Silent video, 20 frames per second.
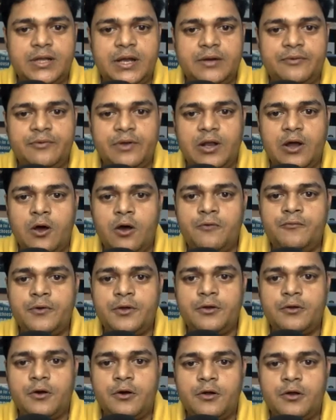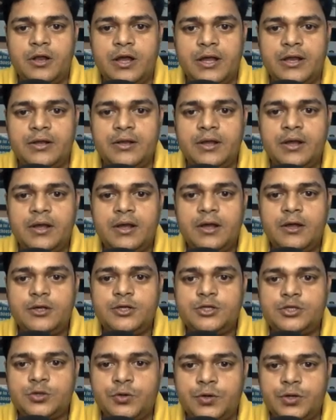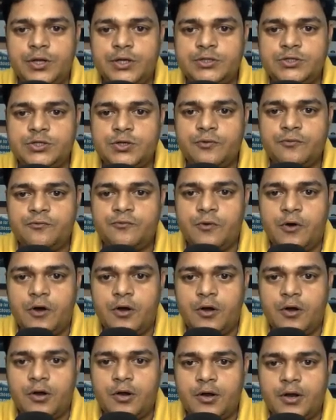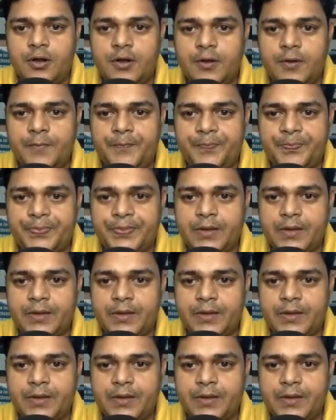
that will offer online storage for uh,